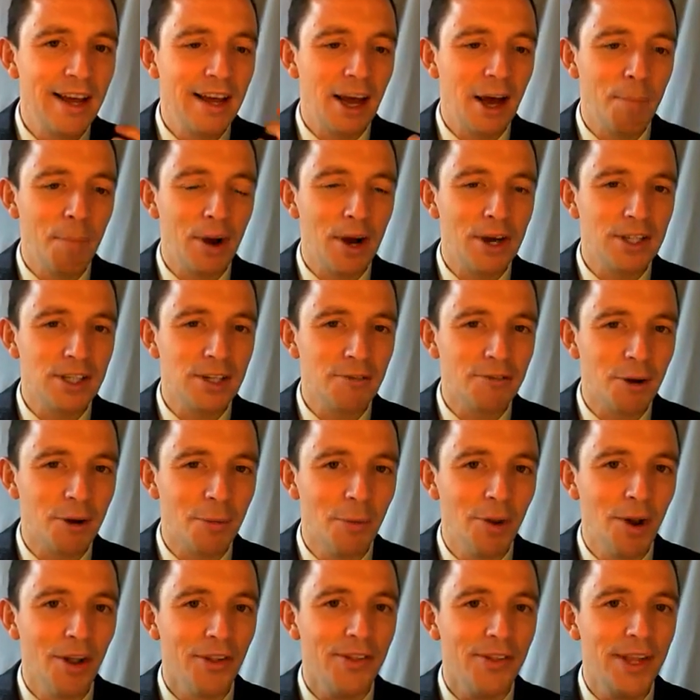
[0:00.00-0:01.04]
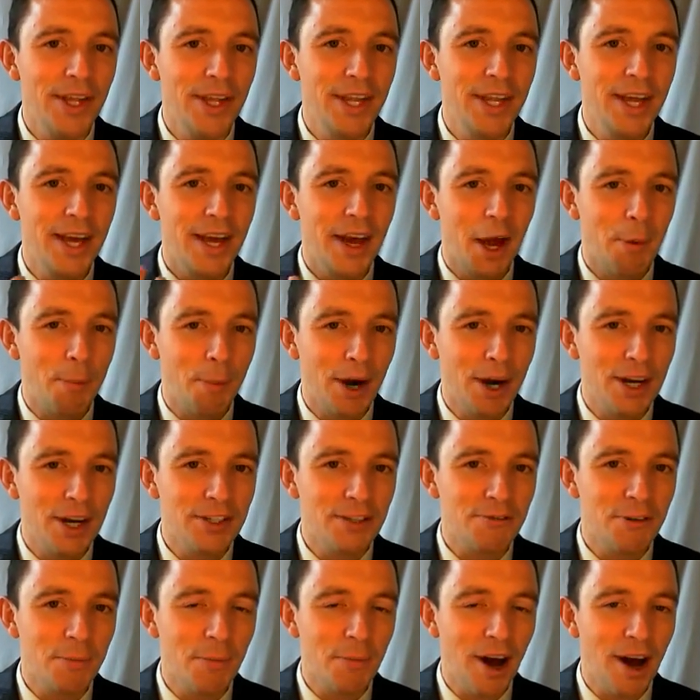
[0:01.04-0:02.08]
a person from London, a
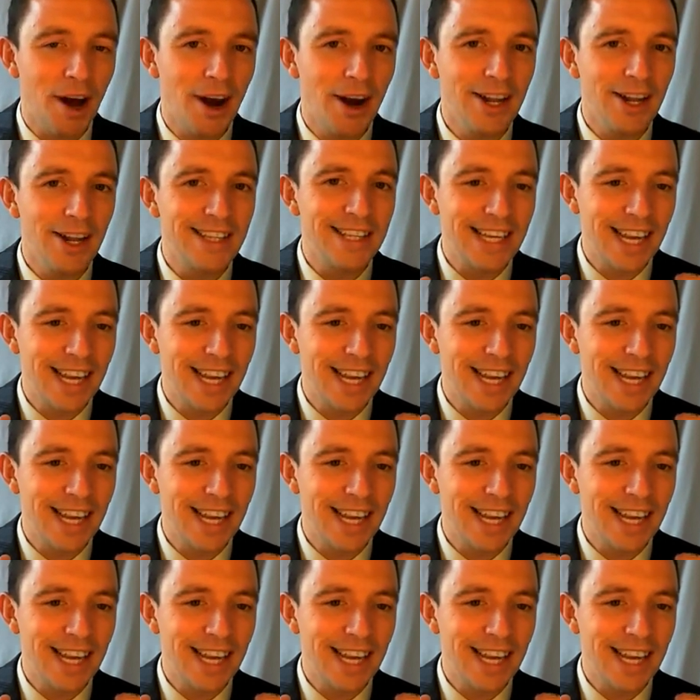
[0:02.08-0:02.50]
person from Ireland.